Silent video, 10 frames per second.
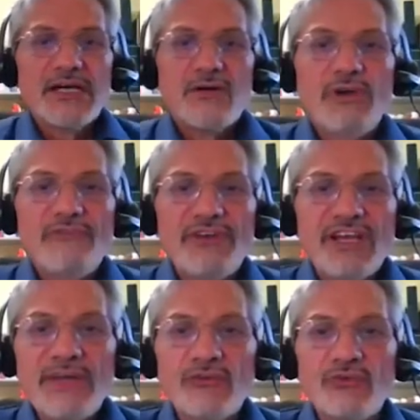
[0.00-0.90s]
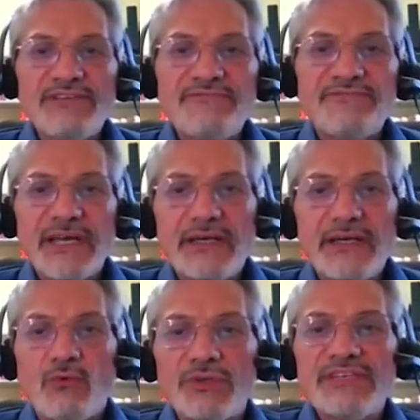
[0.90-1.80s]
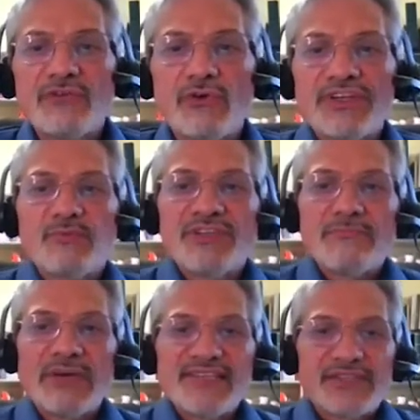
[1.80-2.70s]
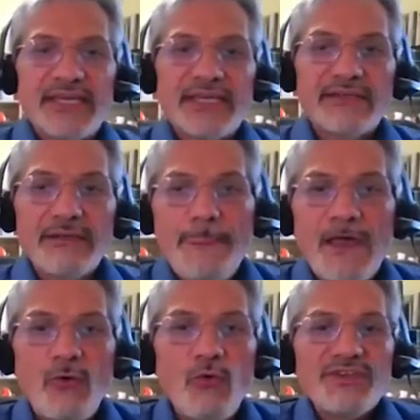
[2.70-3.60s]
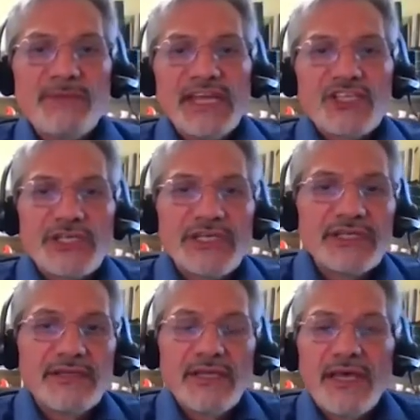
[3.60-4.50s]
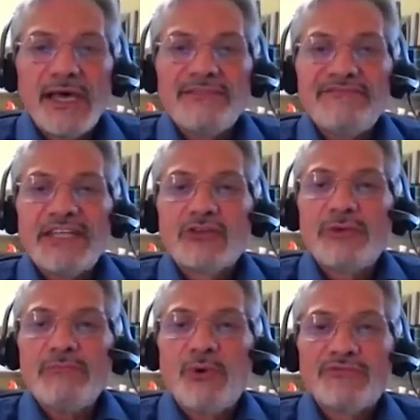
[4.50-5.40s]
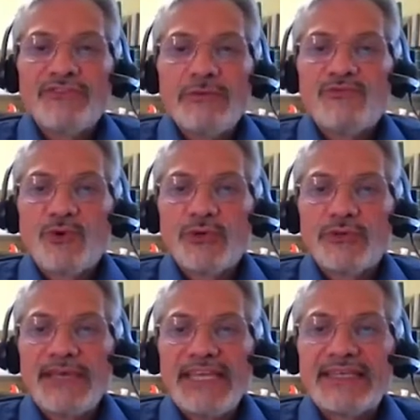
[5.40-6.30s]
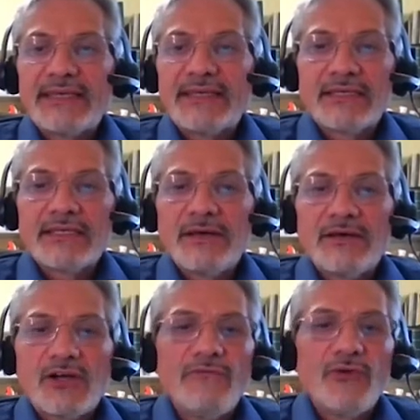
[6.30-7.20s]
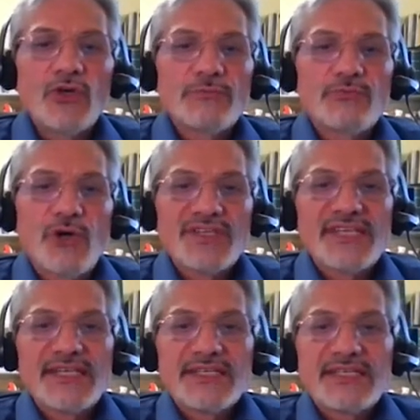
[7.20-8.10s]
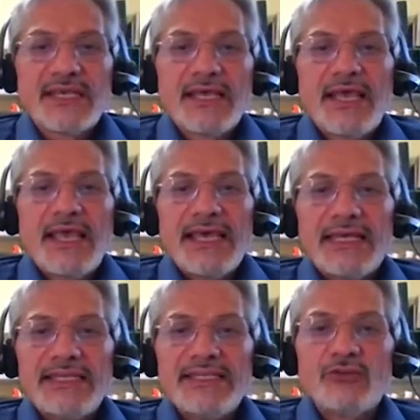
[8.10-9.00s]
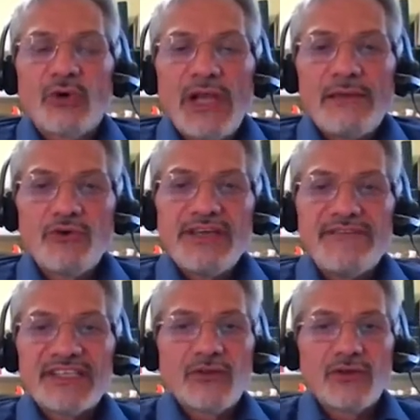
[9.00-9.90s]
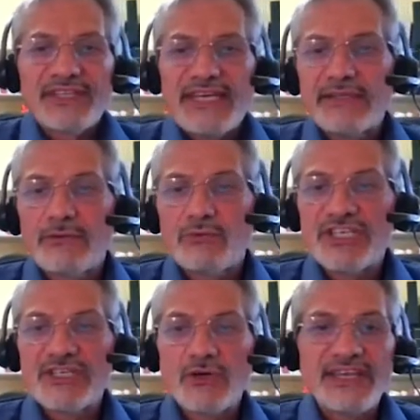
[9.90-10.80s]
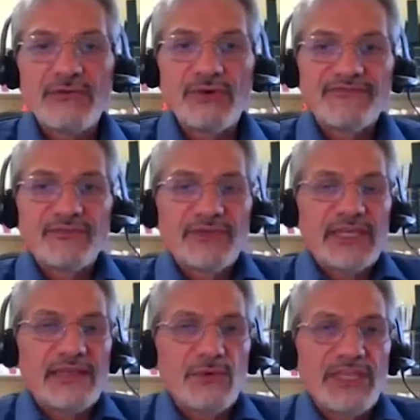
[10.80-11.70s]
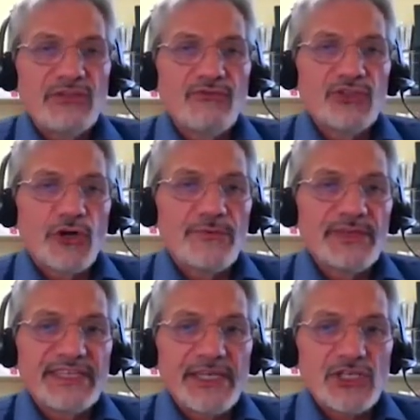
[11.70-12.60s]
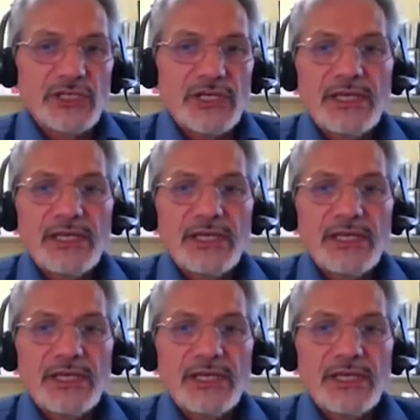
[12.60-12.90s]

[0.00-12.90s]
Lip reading: We recommend to define what is the corresponding master data, who is managing it, and then to import them through an automatic conversion process, leading to a library of external data, which is concurrent into the documentation.